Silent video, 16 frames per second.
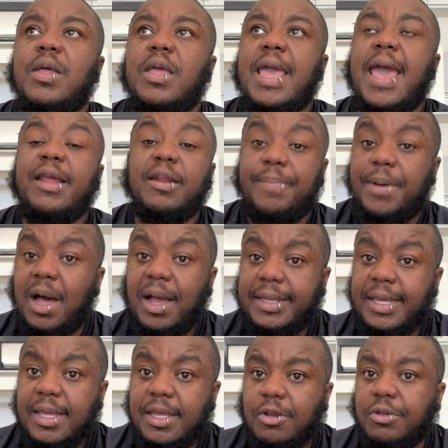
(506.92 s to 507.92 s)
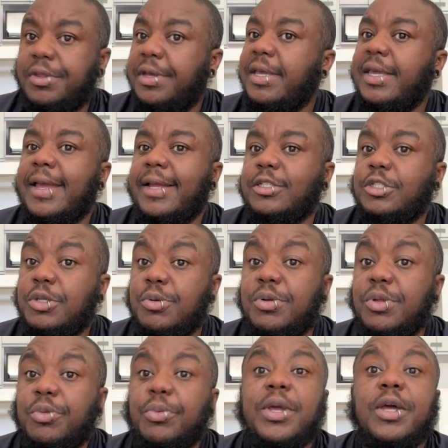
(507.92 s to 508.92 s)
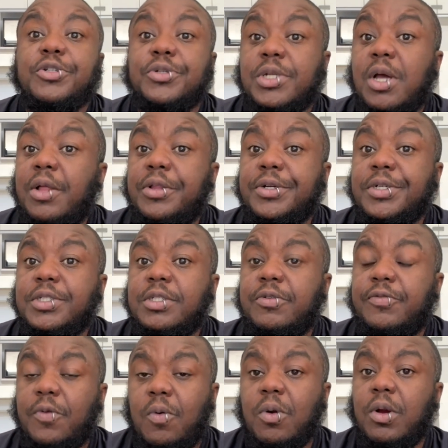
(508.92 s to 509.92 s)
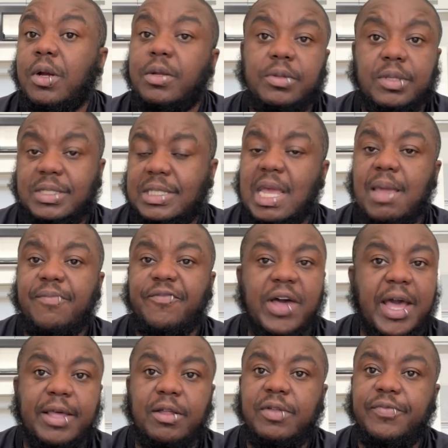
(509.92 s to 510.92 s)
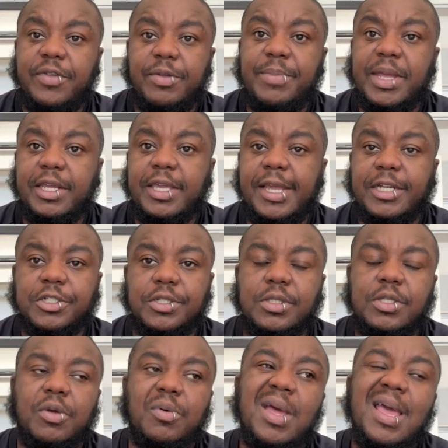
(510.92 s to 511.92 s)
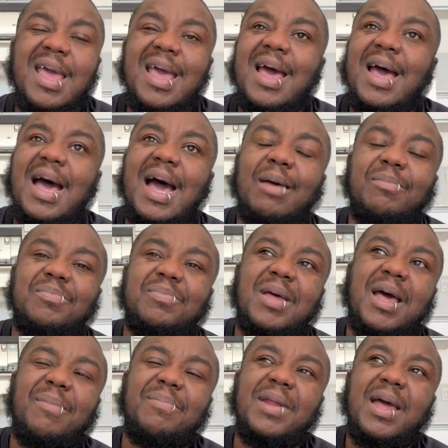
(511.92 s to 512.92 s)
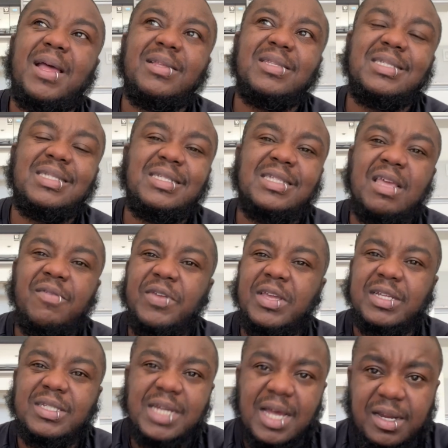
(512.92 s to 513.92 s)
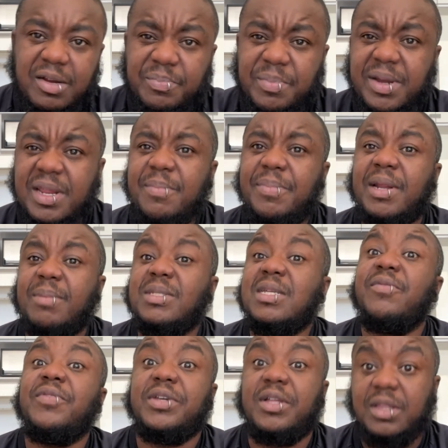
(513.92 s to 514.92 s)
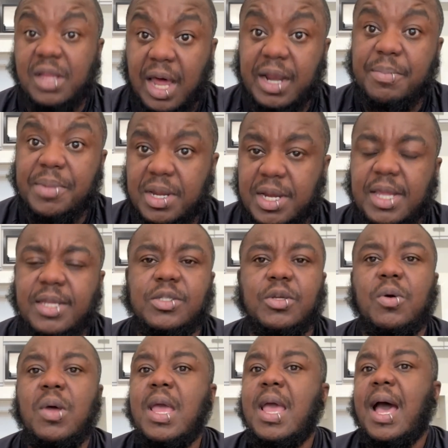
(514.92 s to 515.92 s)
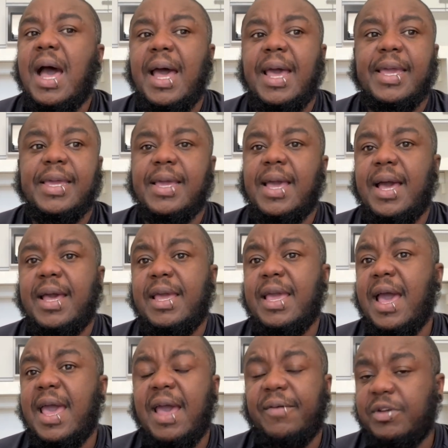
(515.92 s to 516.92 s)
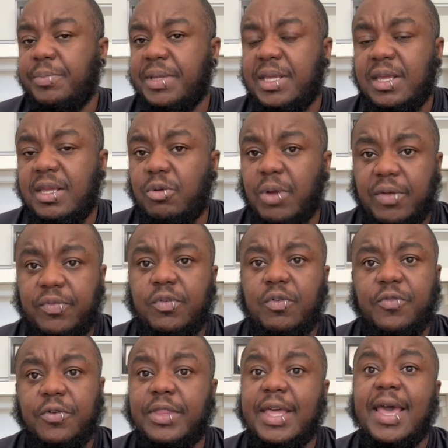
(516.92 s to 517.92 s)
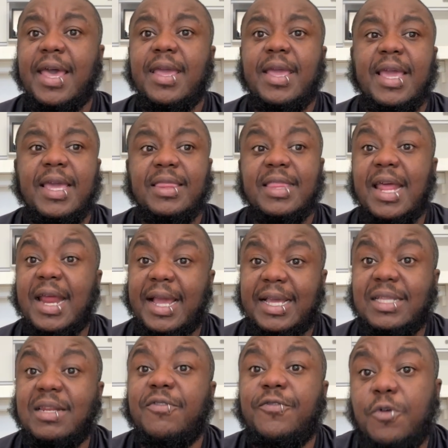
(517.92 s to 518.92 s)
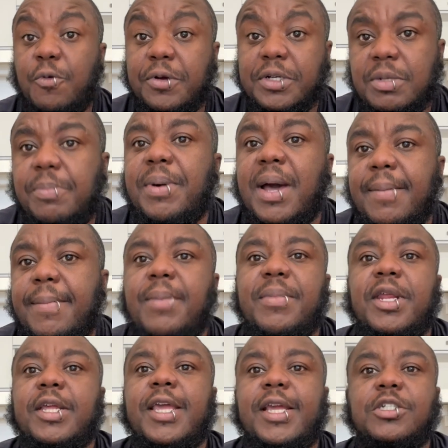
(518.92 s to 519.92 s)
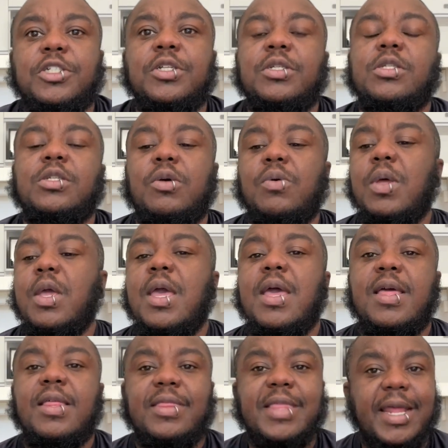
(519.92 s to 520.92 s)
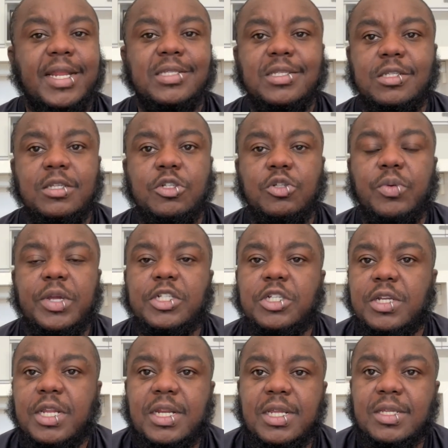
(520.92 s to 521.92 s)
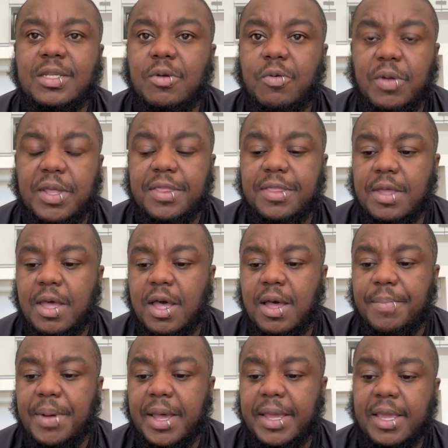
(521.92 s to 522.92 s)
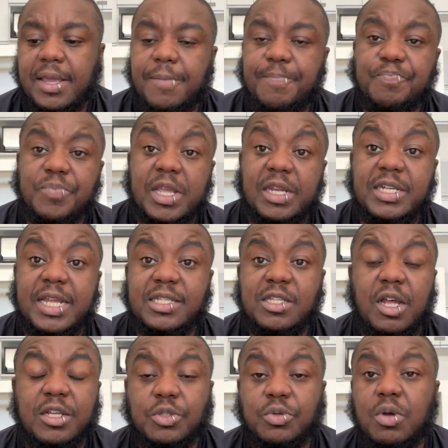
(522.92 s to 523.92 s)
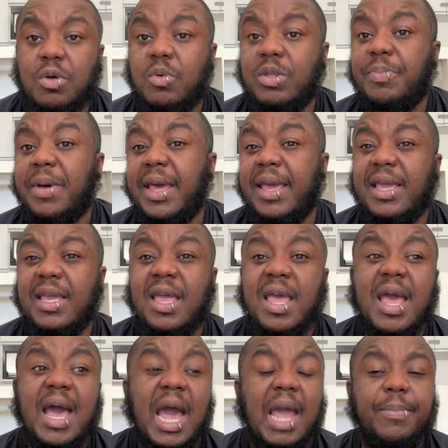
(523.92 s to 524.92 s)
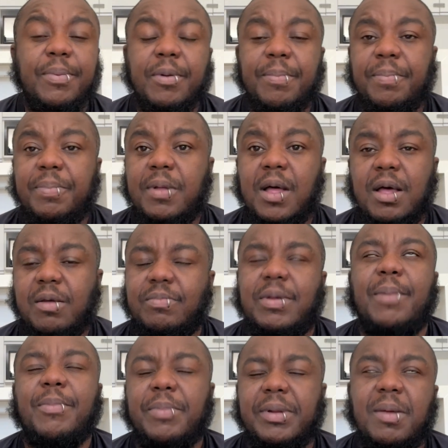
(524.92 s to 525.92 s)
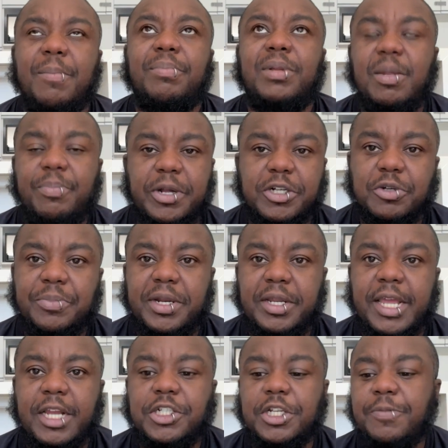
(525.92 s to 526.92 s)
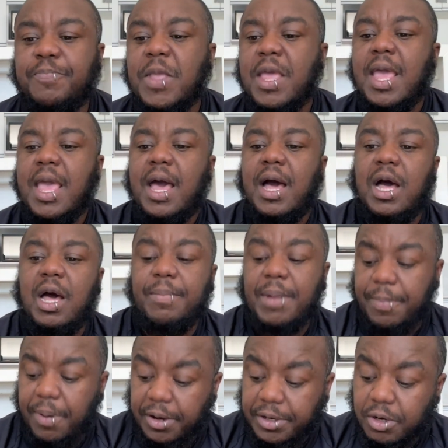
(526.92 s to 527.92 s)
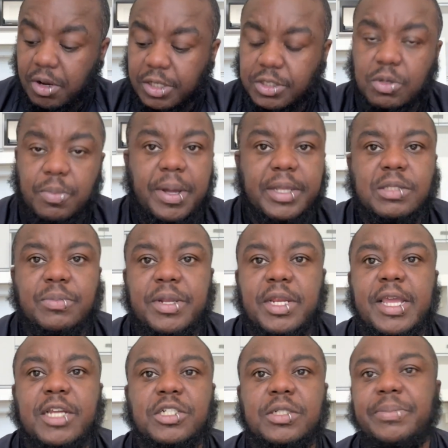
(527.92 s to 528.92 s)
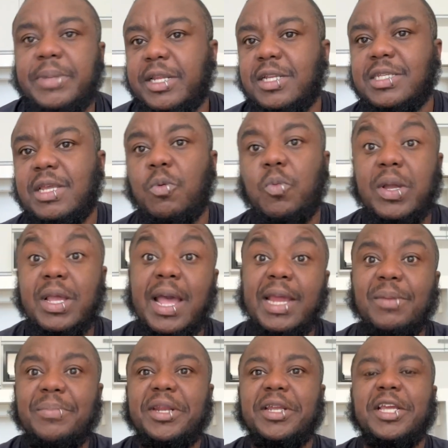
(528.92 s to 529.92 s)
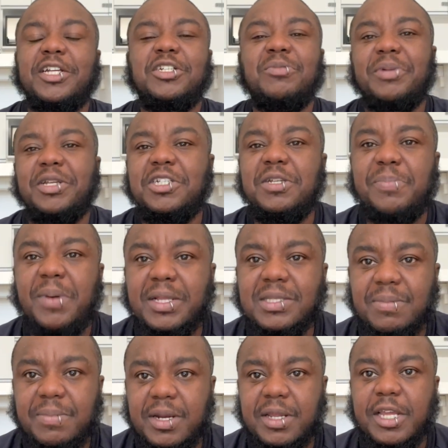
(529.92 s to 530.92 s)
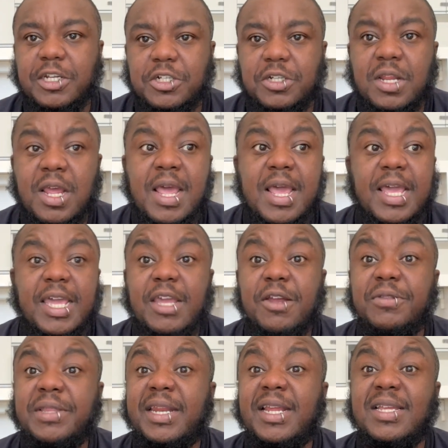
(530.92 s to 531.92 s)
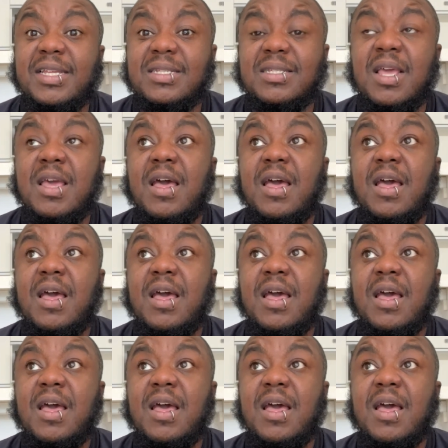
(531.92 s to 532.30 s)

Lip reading: out of pocket, you're looking at $200 to $300 for the same vial of medication. So I'm not saving a ton of money, but I'm saving a lot of money. So I have to be grateful for that, and that I can afford to buy my medication. So that is the situation it is with buying testosterone, with buying hyper blood pressure medication. My partner also bought some medication. I'm not gonna say what kind of medication, but she bought some medication here that is